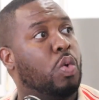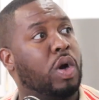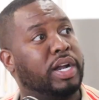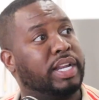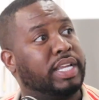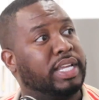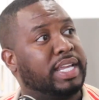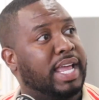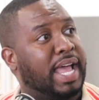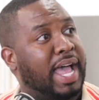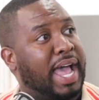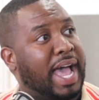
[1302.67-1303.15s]

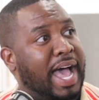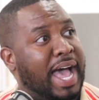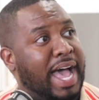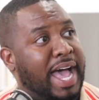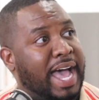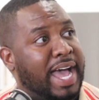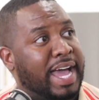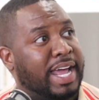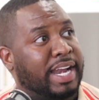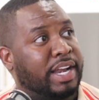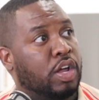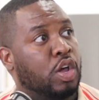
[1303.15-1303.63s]
What he
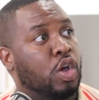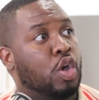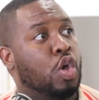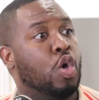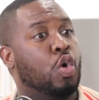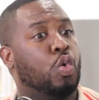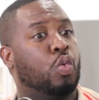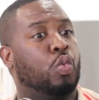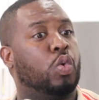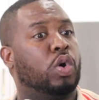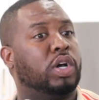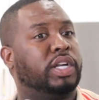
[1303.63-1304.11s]
had
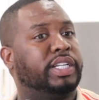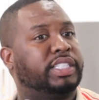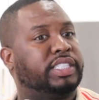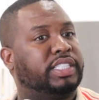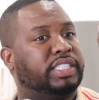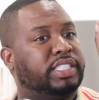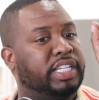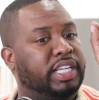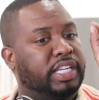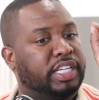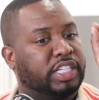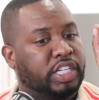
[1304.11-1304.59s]

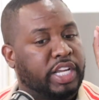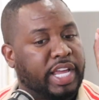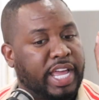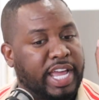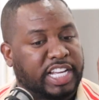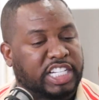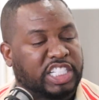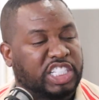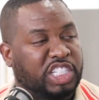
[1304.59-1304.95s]
was the